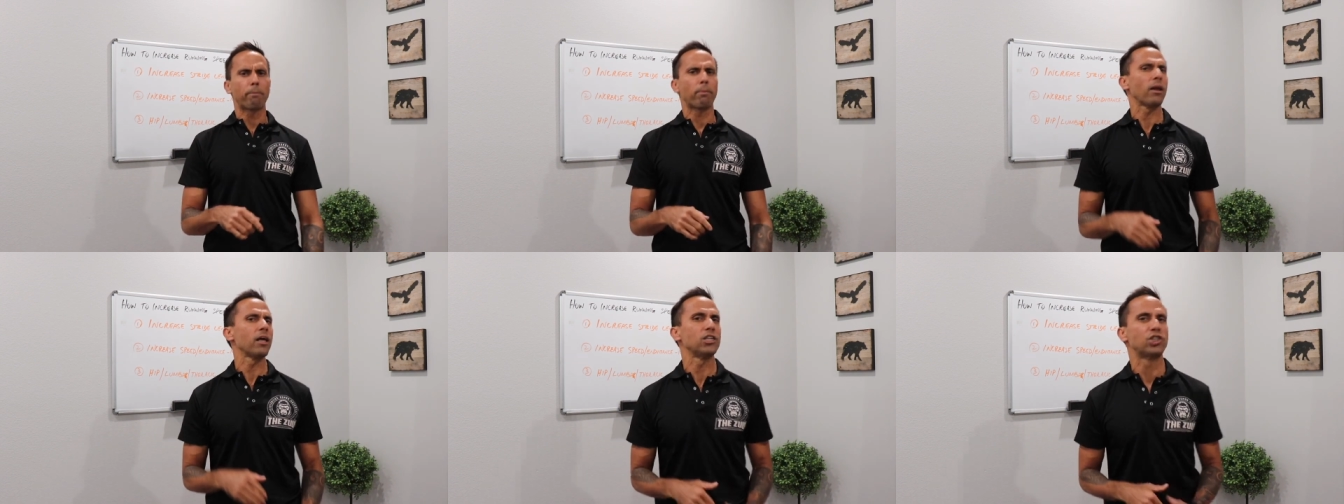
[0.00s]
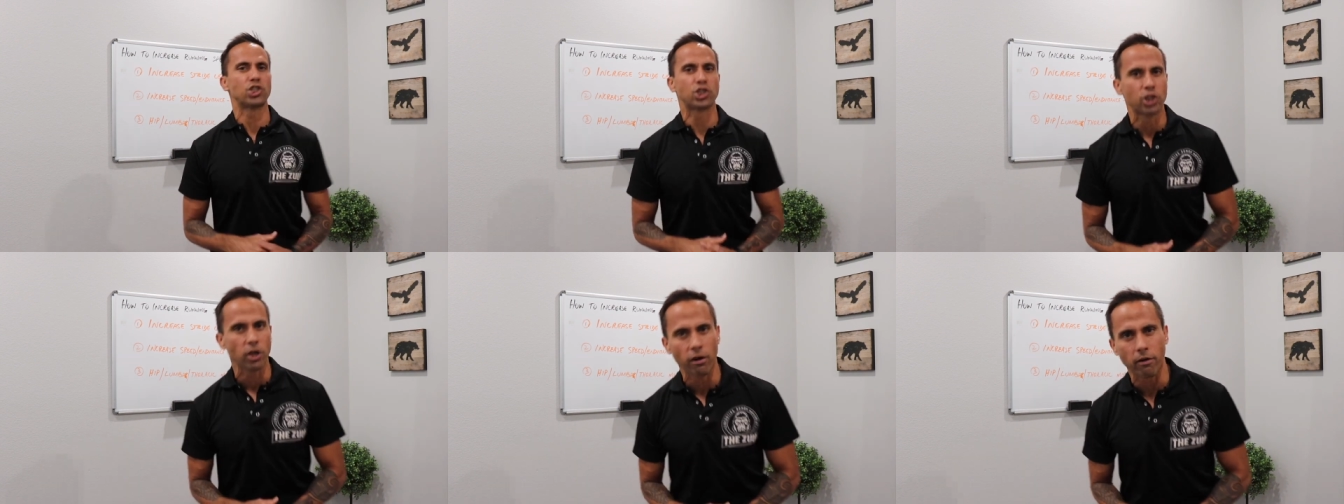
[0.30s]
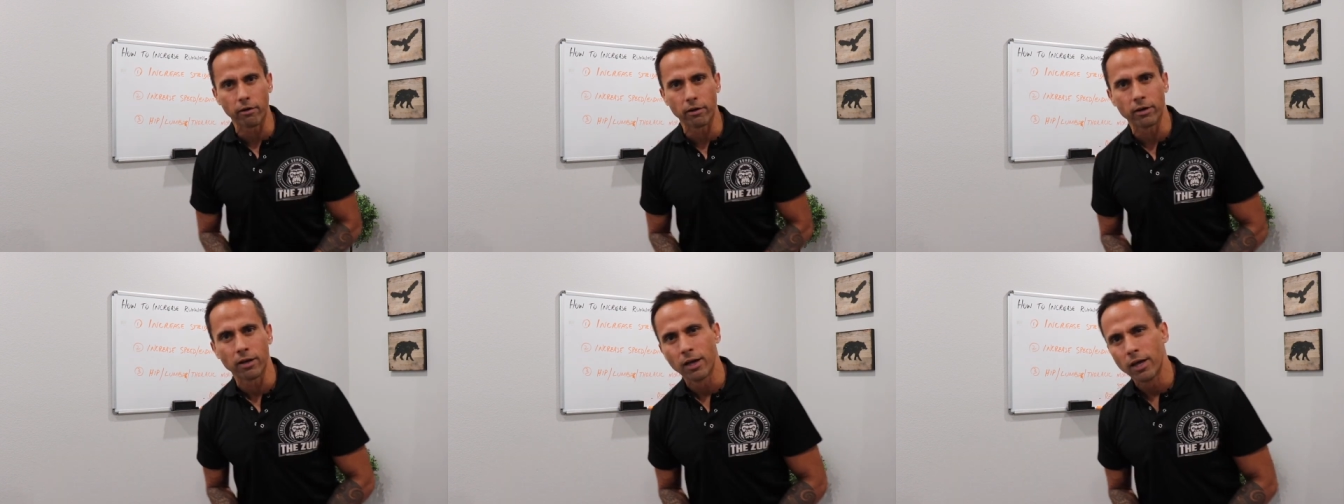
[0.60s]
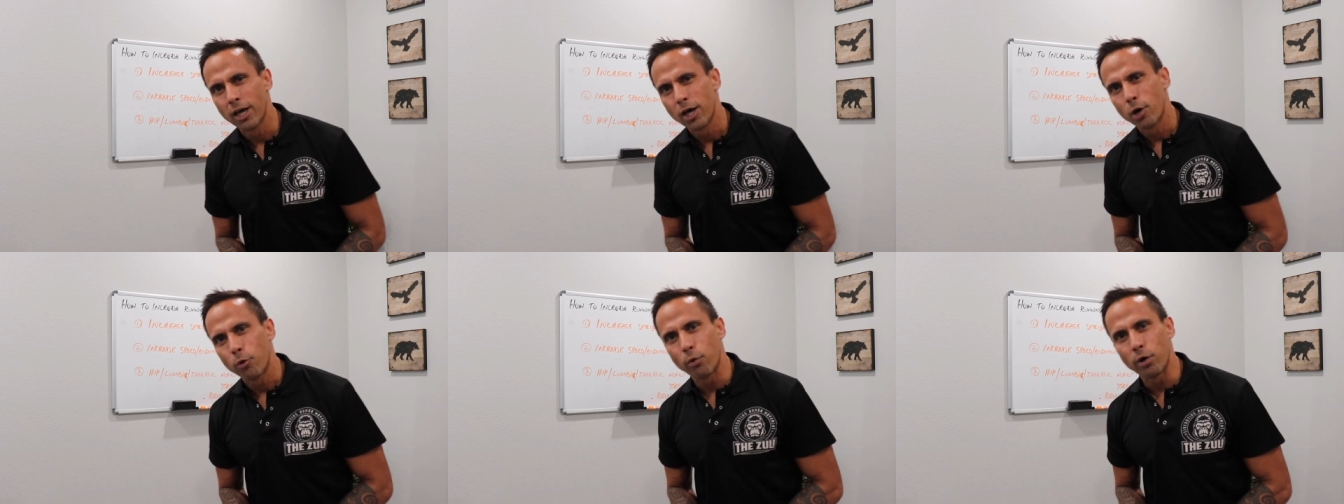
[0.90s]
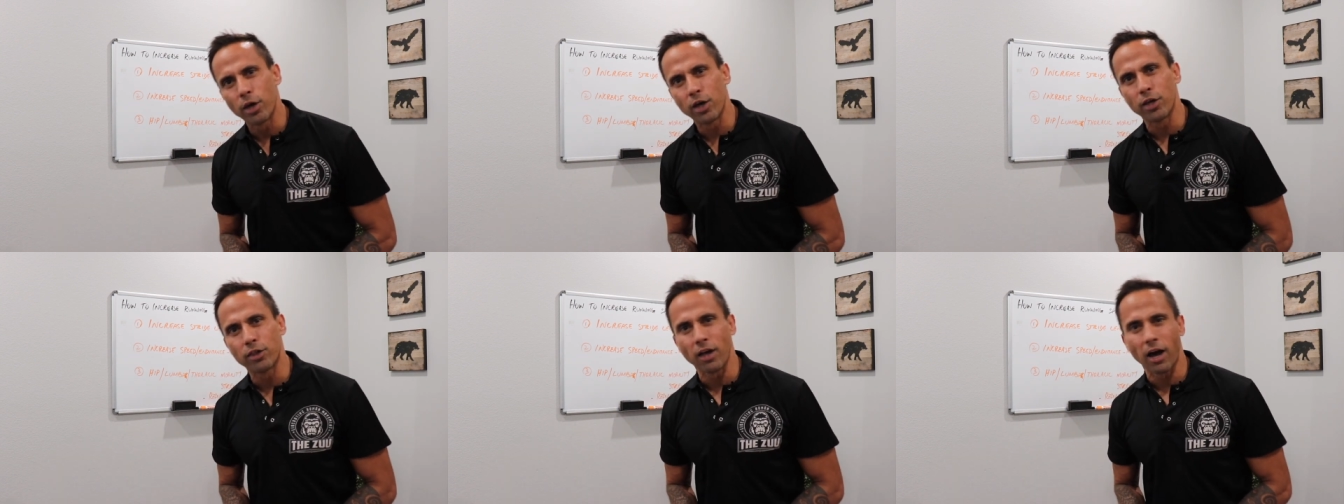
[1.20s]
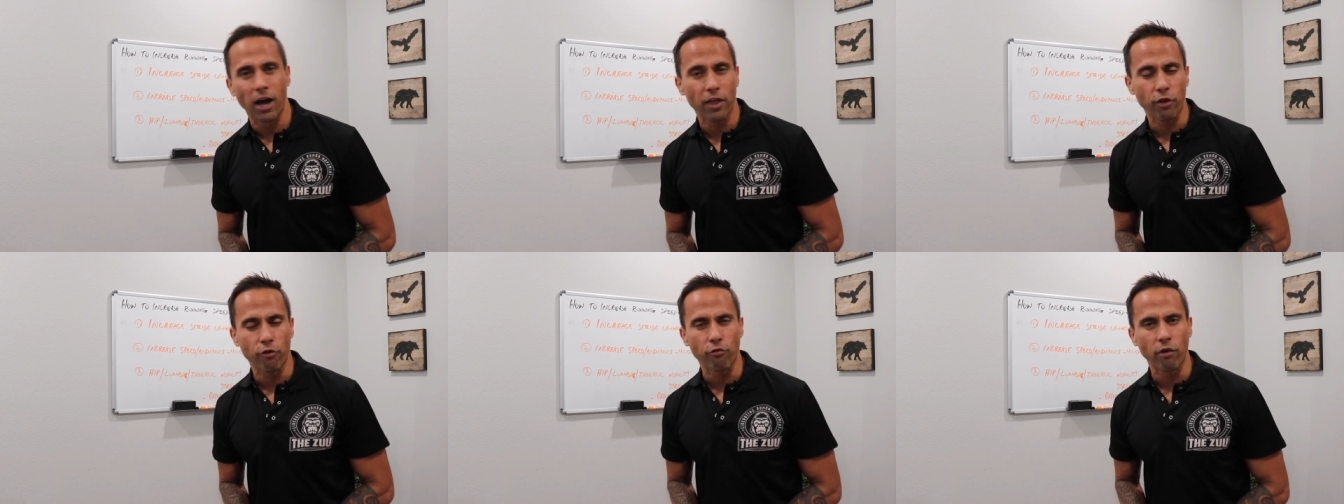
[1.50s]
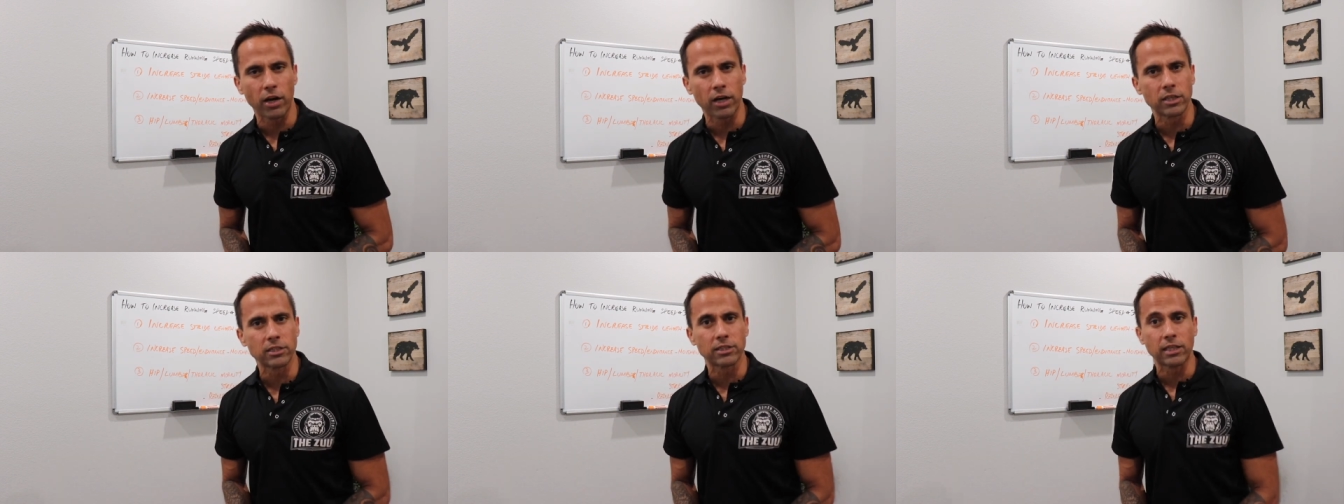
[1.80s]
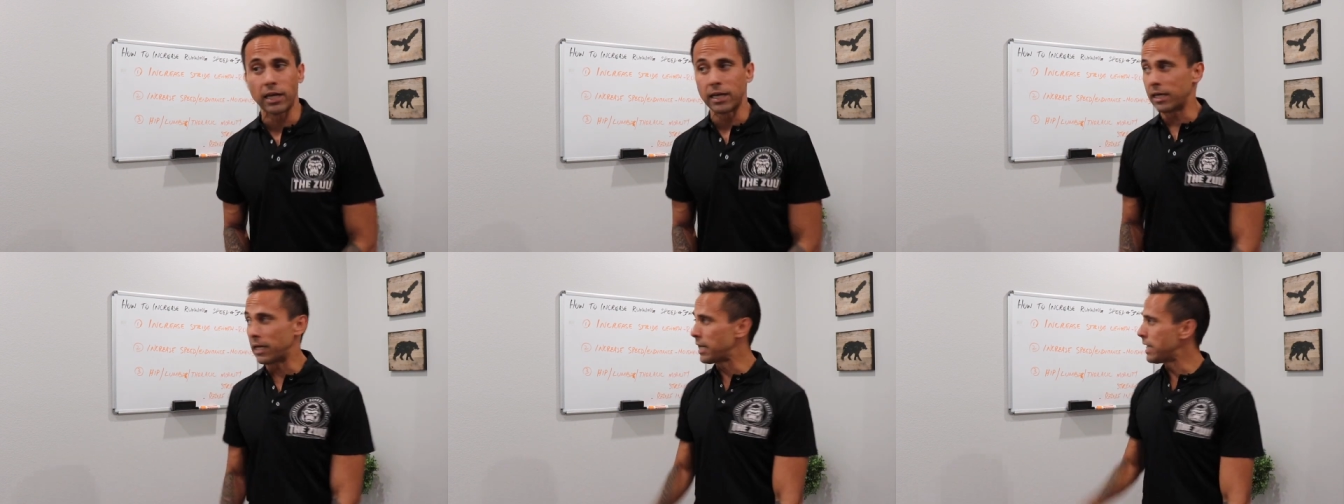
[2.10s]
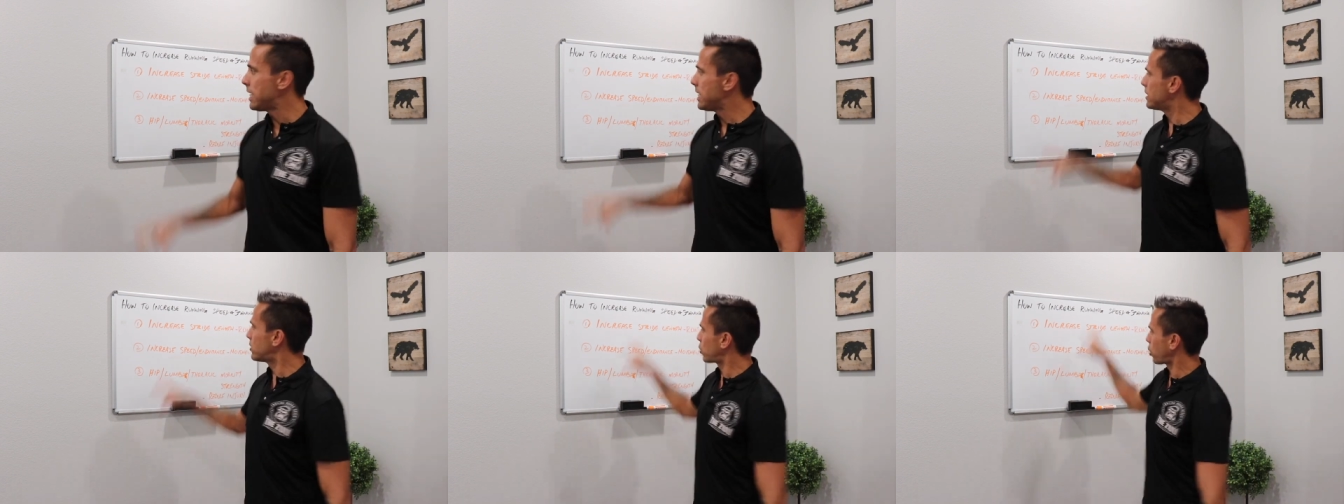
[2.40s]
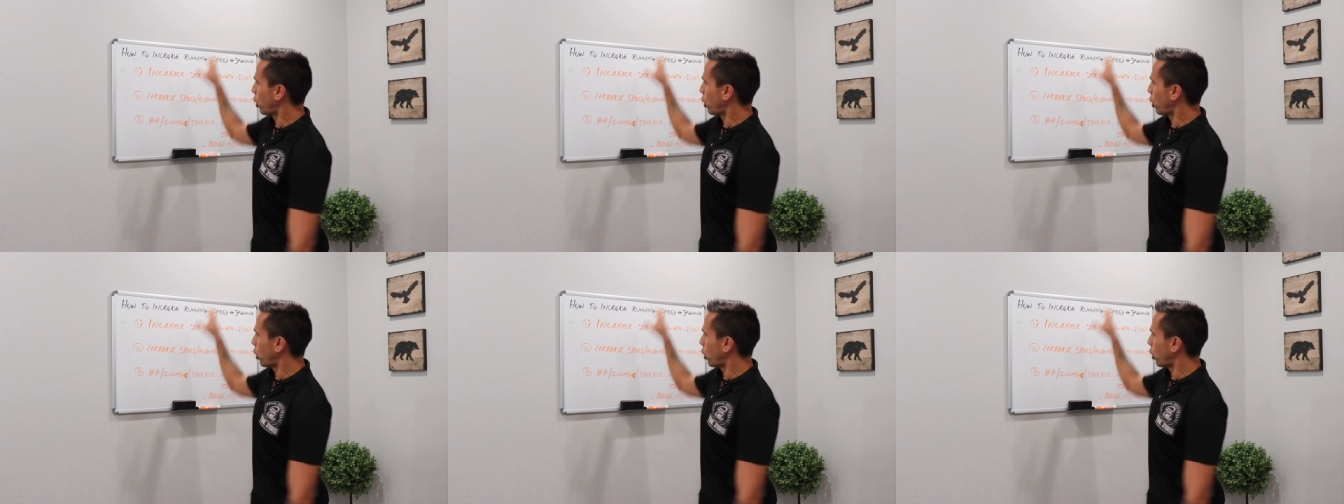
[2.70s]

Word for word: Please share it with other runners that need